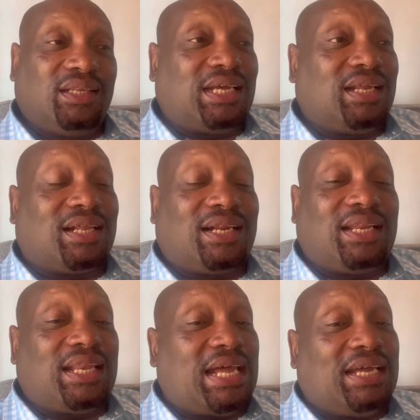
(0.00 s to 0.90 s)
that a
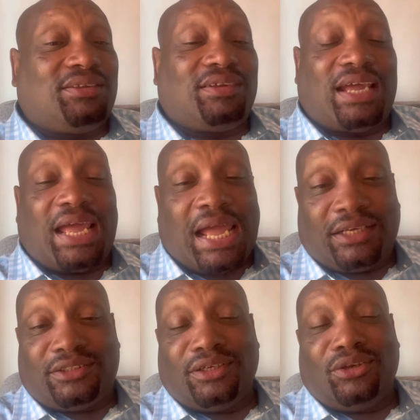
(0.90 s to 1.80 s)
class
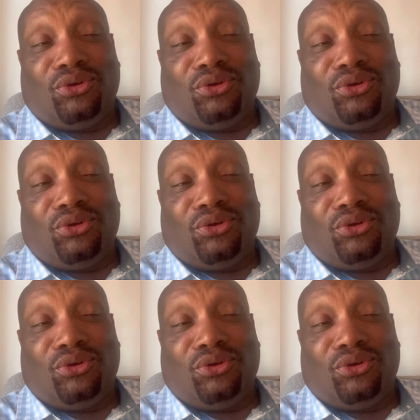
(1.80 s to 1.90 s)
action